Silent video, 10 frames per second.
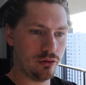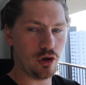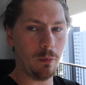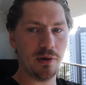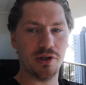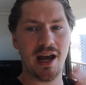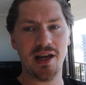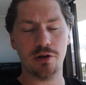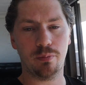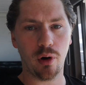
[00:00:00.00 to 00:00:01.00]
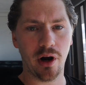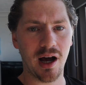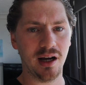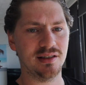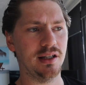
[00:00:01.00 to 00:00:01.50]
chop and change
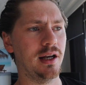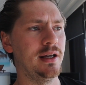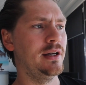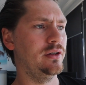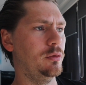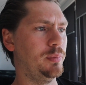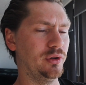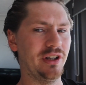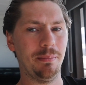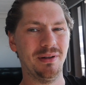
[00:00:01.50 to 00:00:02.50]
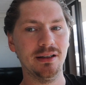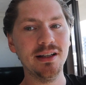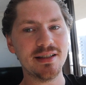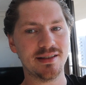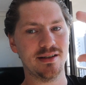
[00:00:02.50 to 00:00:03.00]
products, and you're building up a
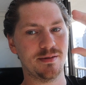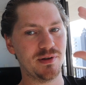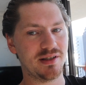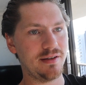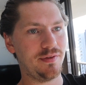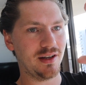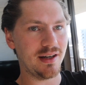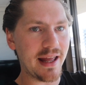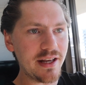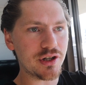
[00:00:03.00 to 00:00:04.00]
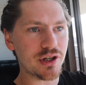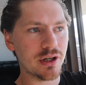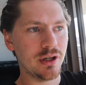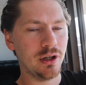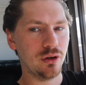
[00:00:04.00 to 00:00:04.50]
list in a specific niche
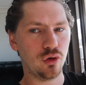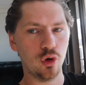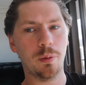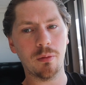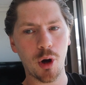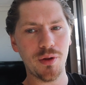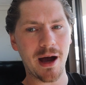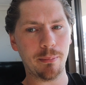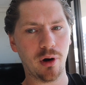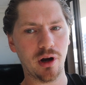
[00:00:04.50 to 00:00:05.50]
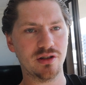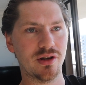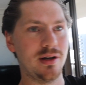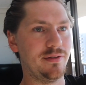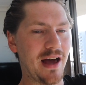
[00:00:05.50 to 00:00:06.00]
to promote that product,
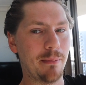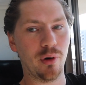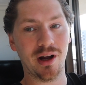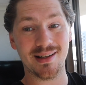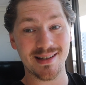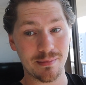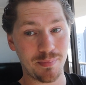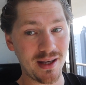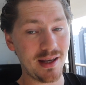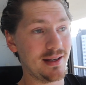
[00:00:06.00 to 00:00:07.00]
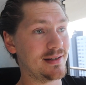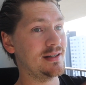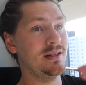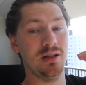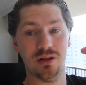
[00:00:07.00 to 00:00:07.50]
so that if that product
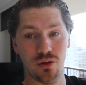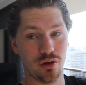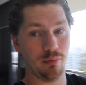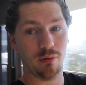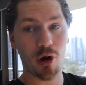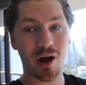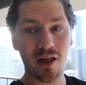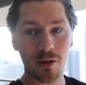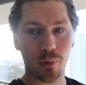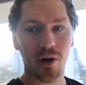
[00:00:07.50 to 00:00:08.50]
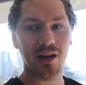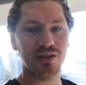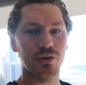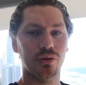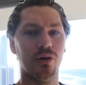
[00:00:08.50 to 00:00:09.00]
disappears, you can promote other
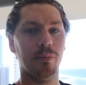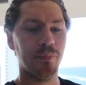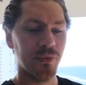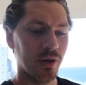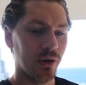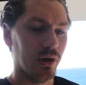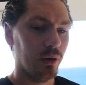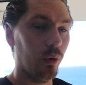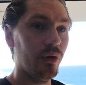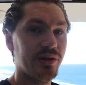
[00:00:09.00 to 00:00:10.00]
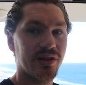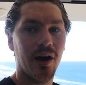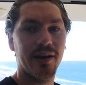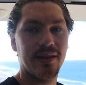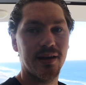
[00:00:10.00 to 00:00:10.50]
products to them, all these
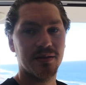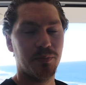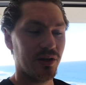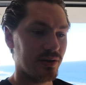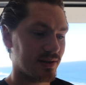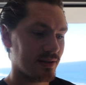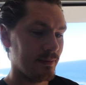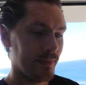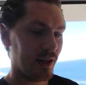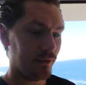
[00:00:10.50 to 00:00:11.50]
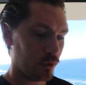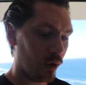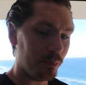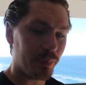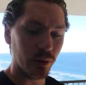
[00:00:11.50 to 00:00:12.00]
kind of things. Because if
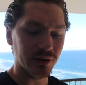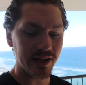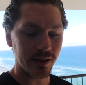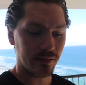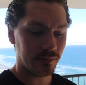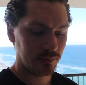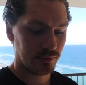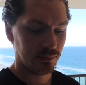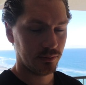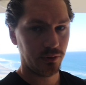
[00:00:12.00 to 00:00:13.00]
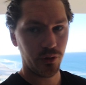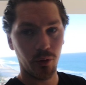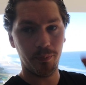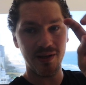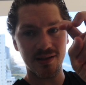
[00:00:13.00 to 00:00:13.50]
you're building
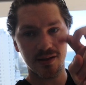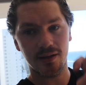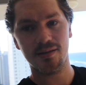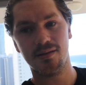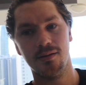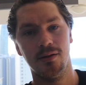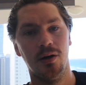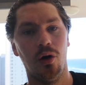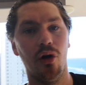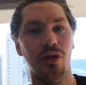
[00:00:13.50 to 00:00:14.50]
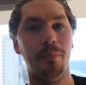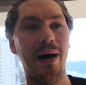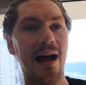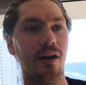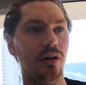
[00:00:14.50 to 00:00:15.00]
your business on the
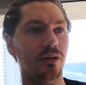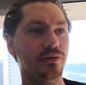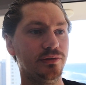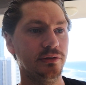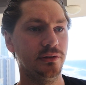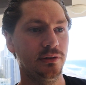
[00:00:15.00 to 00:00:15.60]
back of